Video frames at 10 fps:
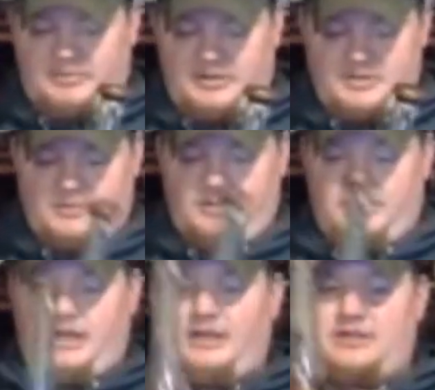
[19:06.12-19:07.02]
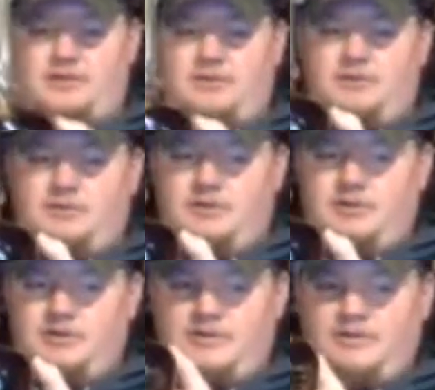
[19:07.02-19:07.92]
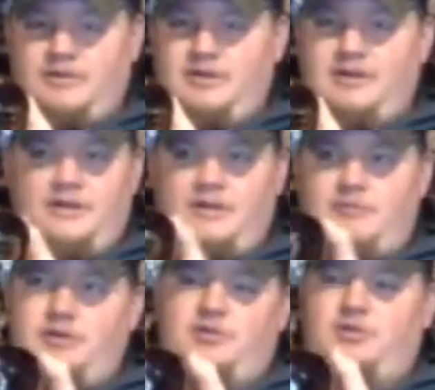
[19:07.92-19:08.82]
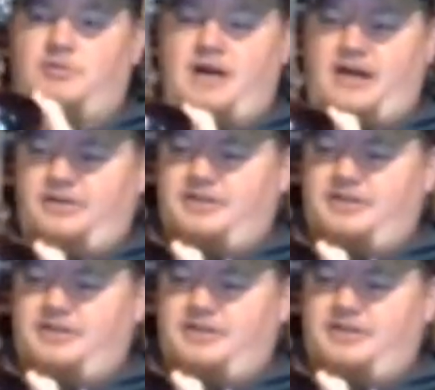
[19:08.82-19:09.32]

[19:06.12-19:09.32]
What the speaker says: price point. And it's cool. Really cool bottle